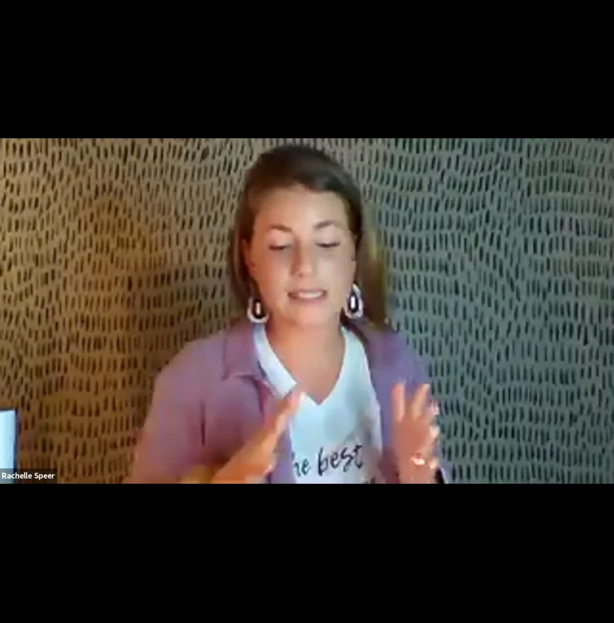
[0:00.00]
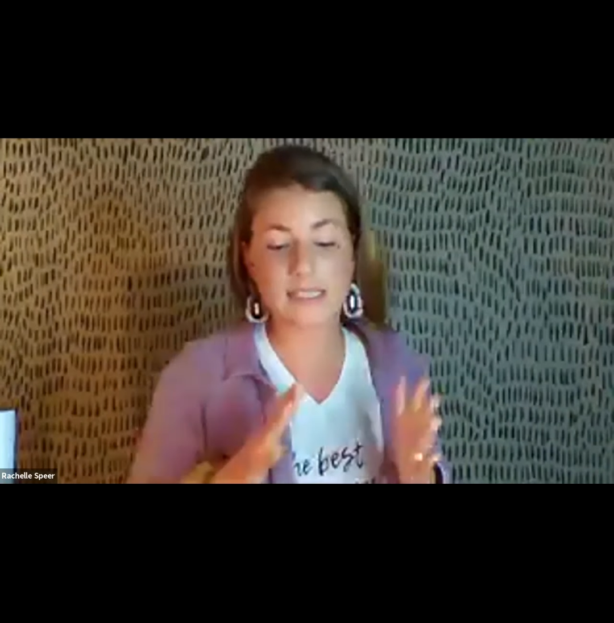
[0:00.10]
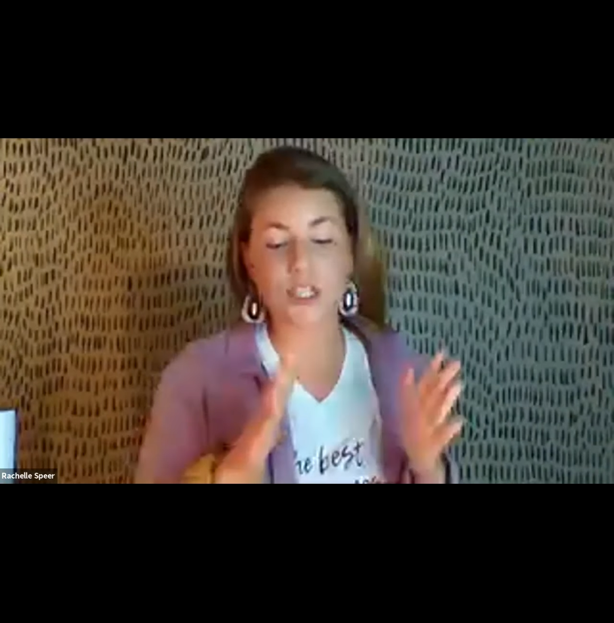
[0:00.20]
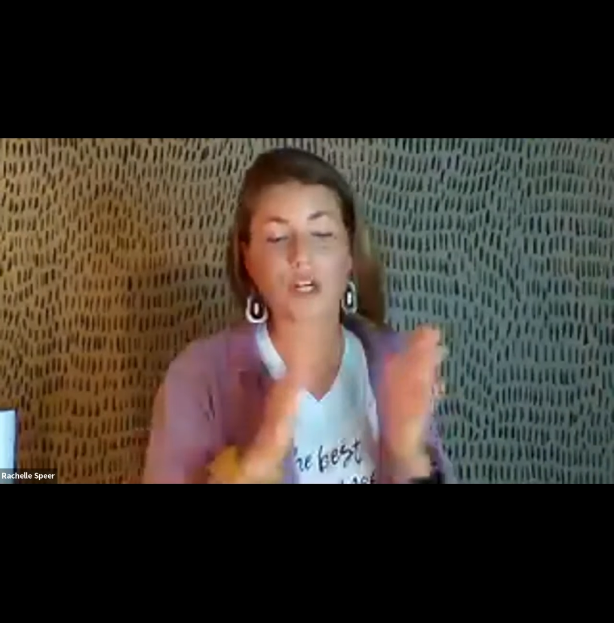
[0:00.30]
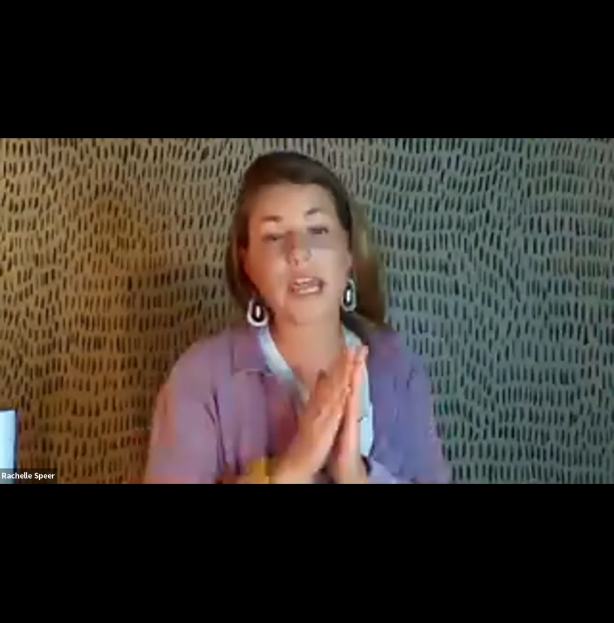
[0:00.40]
your
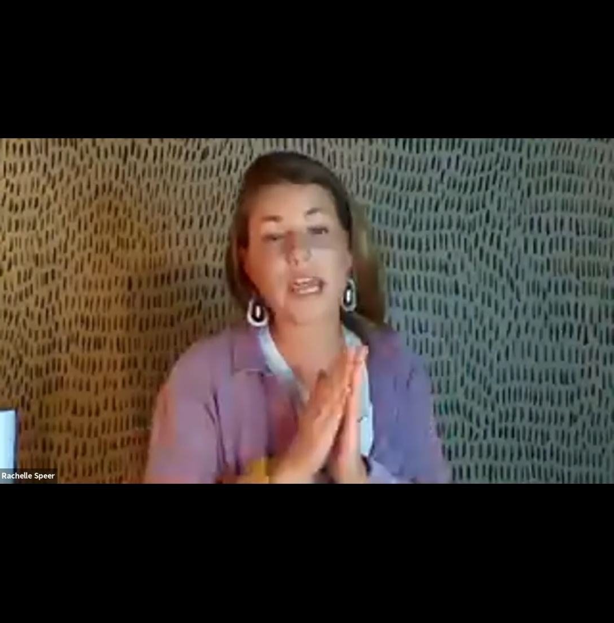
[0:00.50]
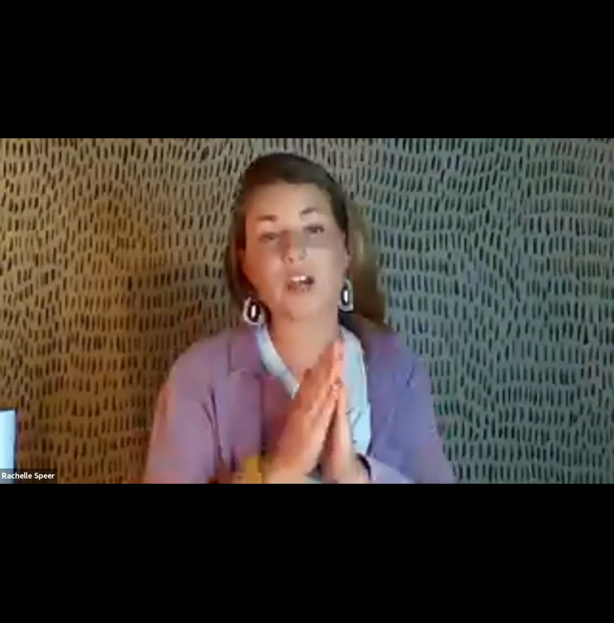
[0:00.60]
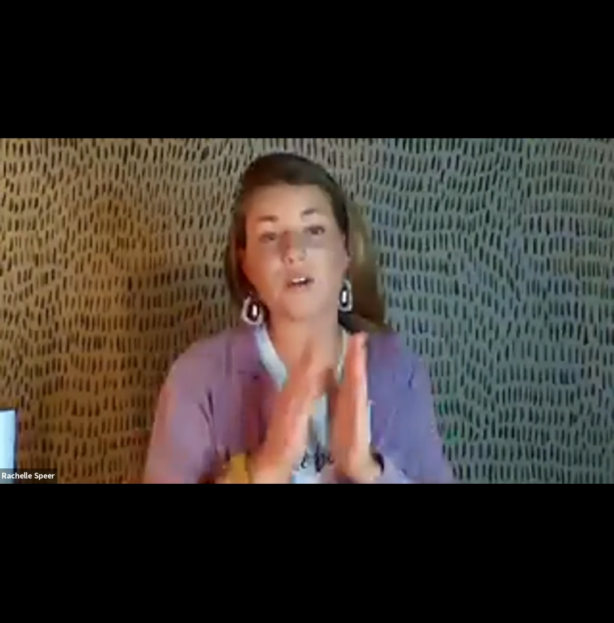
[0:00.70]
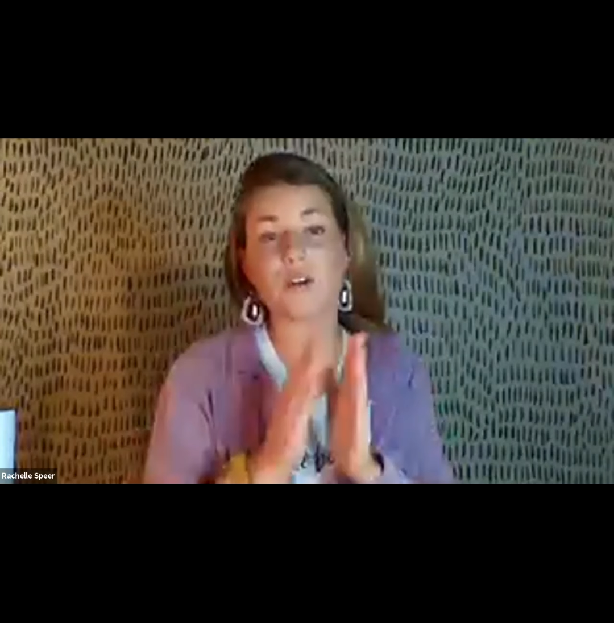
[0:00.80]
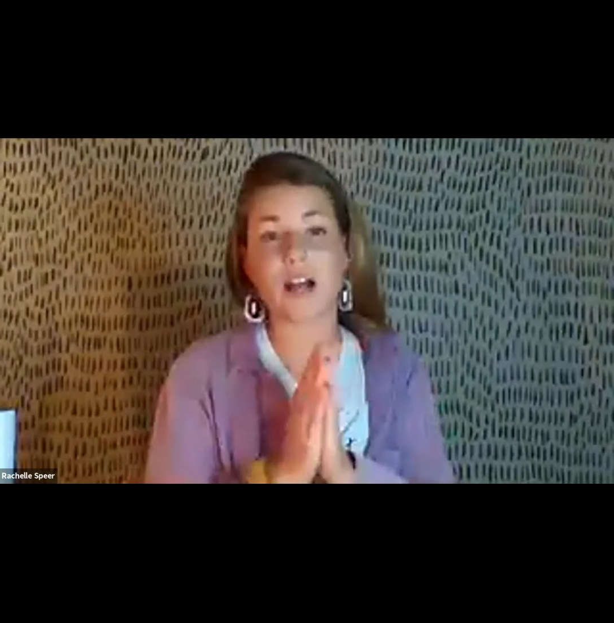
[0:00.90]
own
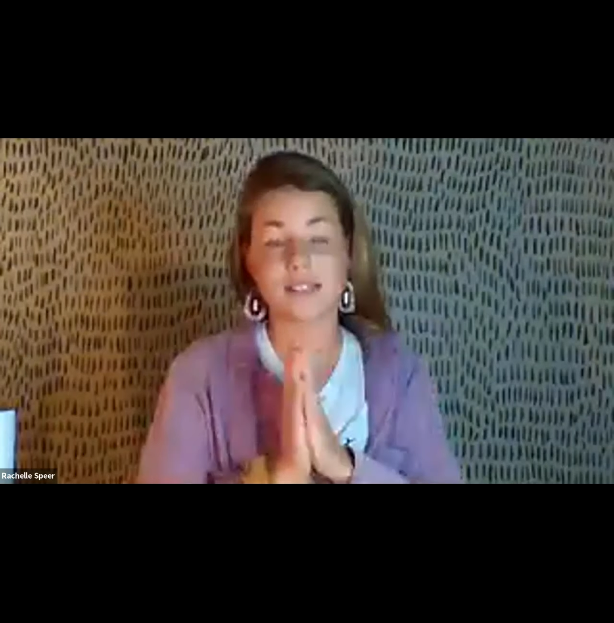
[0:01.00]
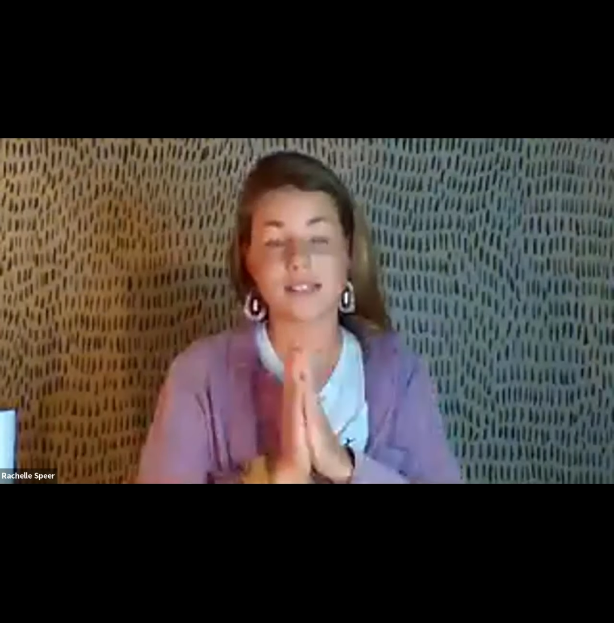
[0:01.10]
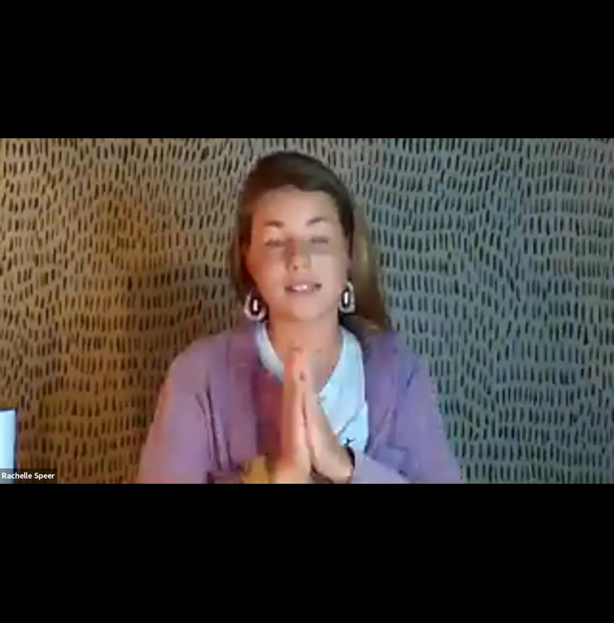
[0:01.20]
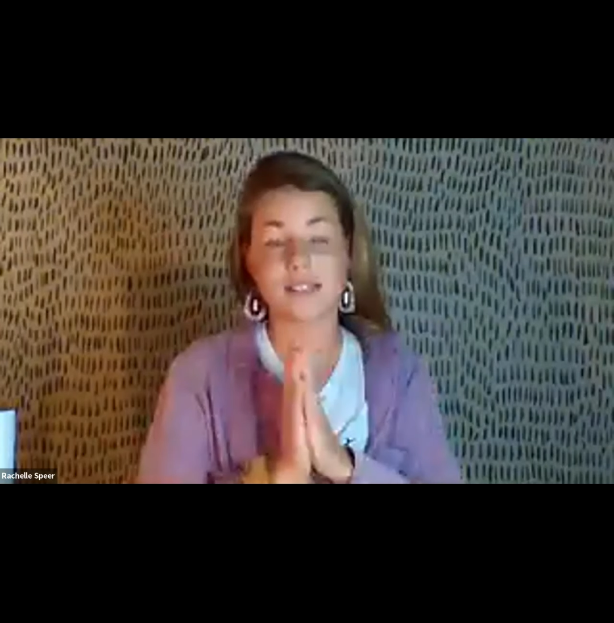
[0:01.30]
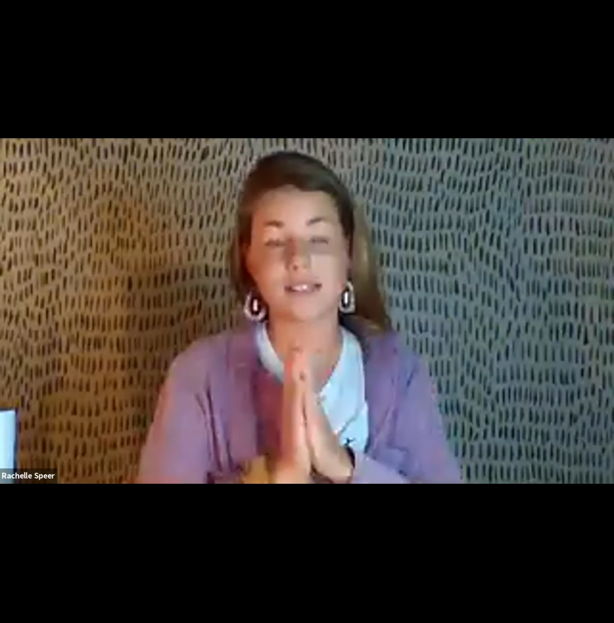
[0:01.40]
content,
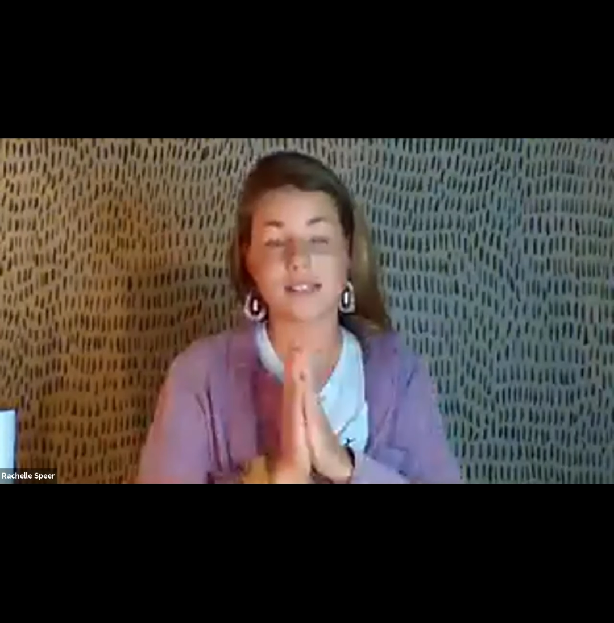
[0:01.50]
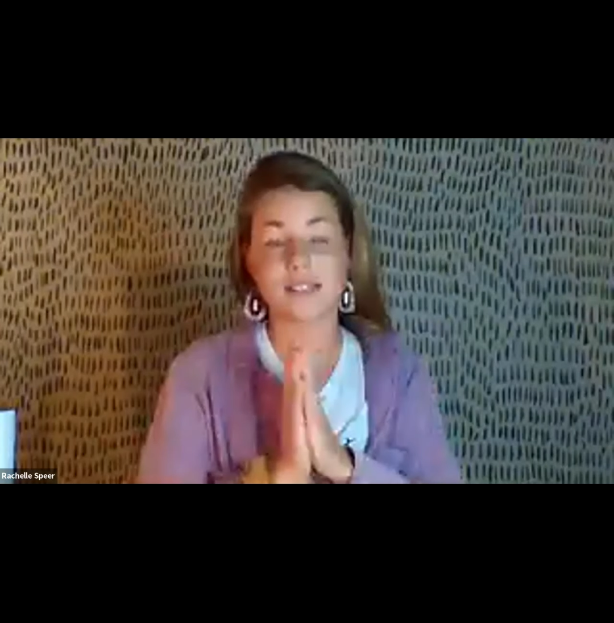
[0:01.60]
y'all.